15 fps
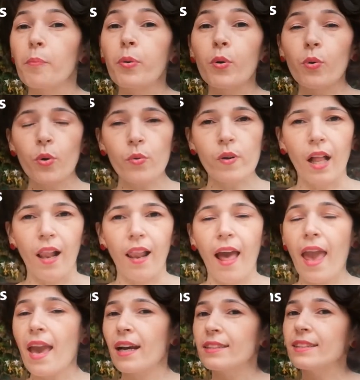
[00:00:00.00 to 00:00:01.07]

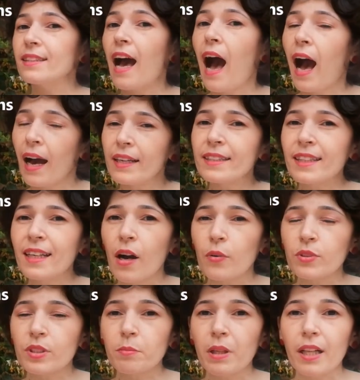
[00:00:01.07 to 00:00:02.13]
plural and
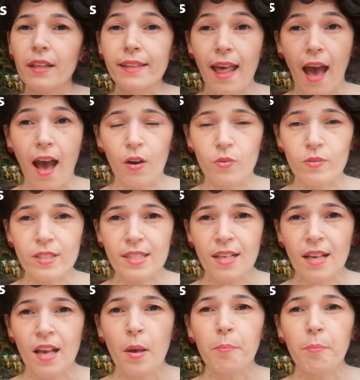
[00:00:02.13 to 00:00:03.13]
uncountable nouns,